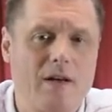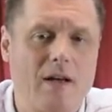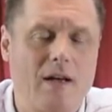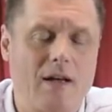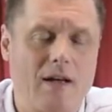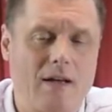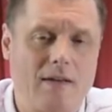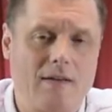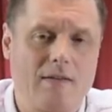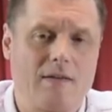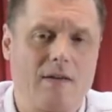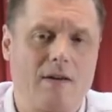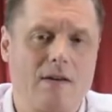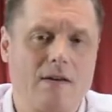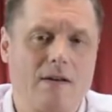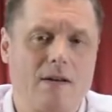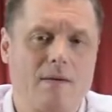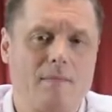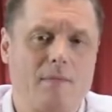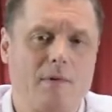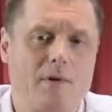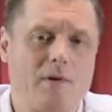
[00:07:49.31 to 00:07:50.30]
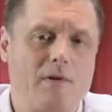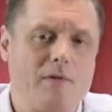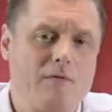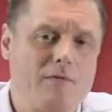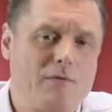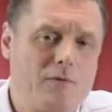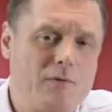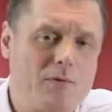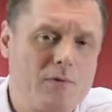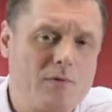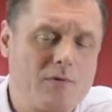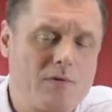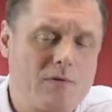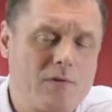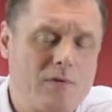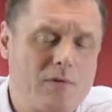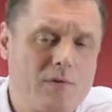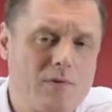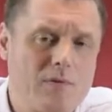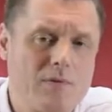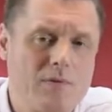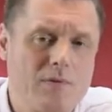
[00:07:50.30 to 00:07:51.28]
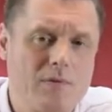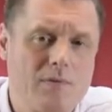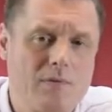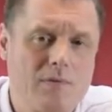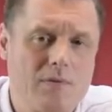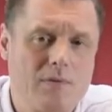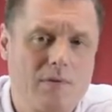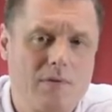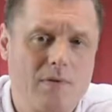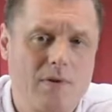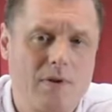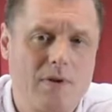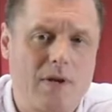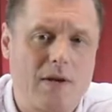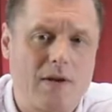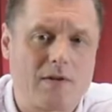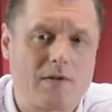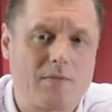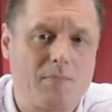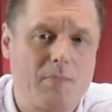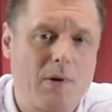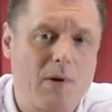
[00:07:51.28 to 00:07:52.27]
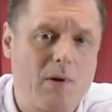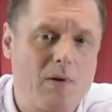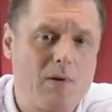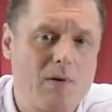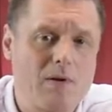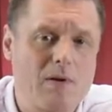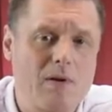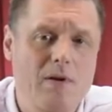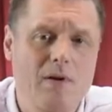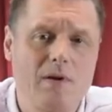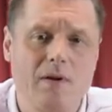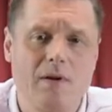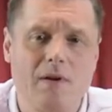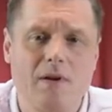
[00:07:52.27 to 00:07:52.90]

and I am looking forward to the next blog